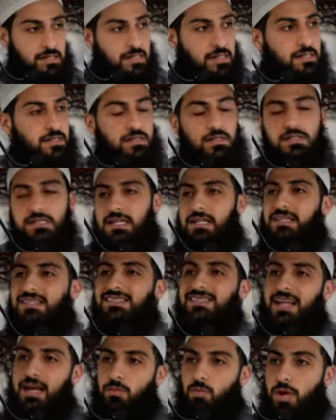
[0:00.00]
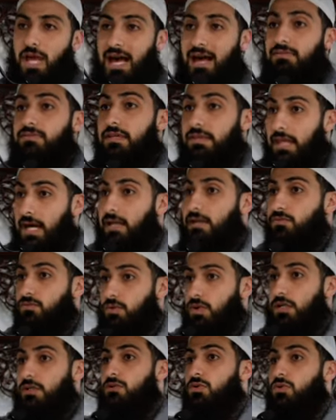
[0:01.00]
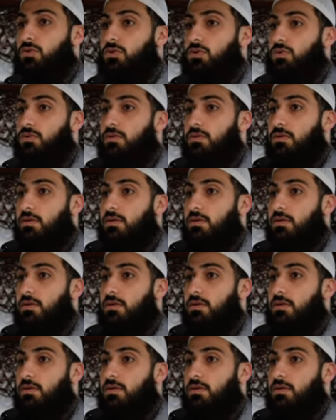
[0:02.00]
sisters in Islam, we have a lot of work to do.